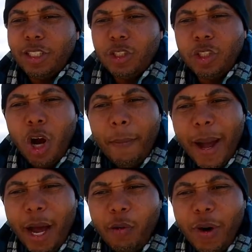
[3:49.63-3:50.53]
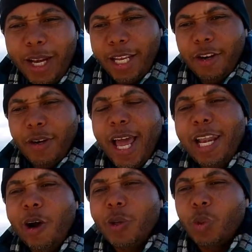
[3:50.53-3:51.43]
Jama Relier,
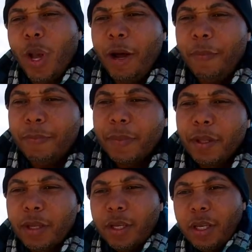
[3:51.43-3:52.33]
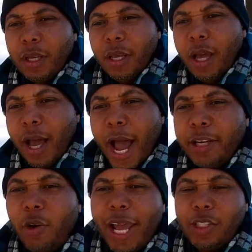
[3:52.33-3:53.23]
hello as well. I
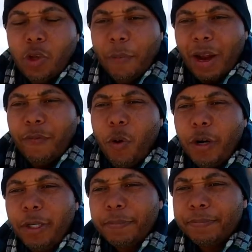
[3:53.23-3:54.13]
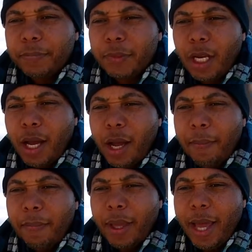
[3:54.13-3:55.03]
do like Sumac4.
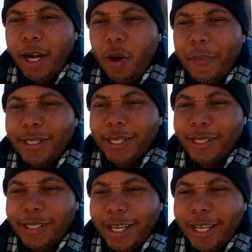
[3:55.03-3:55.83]
Um, hello Bentis.